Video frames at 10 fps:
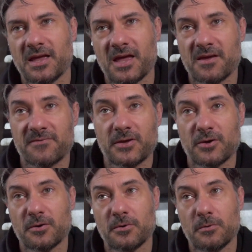If
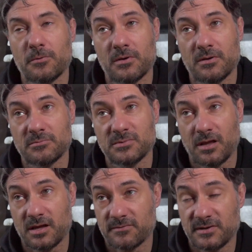you
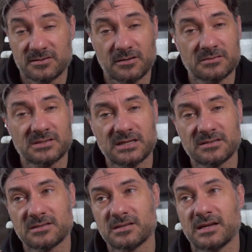like this
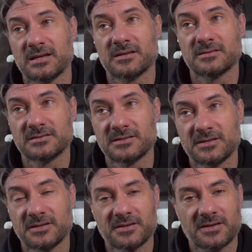content,
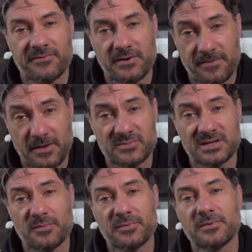give it a thumbs up,